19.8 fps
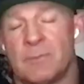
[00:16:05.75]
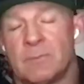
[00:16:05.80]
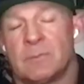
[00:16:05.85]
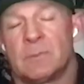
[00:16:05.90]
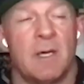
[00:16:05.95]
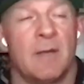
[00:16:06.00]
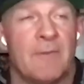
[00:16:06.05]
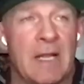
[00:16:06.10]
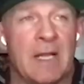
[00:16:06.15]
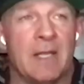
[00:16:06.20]

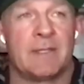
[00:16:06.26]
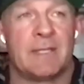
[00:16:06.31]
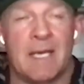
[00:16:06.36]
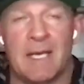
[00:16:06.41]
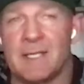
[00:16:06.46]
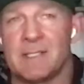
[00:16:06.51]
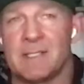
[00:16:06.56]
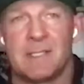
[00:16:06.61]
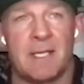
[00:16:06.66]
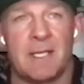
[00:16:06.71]
on
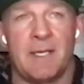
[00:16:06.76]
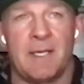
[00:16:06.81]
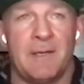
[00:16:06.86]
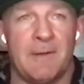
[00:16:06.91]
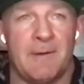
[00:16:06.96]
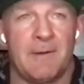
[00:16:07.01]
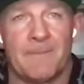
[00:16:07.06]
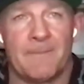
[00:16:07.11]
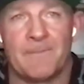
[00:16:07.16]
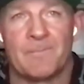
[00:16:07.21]
Valentine's Day
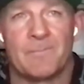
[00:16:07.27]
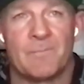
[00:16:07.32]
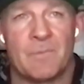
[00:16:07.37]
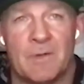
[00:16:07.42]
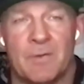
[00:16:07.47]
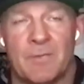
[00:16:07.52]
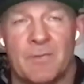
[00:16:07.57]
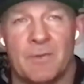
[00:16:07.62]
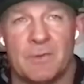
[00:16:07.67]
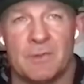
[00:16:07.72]
here
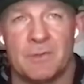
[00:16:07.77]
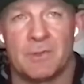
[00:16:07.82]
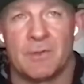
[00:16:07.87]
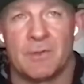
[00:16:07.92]
in a few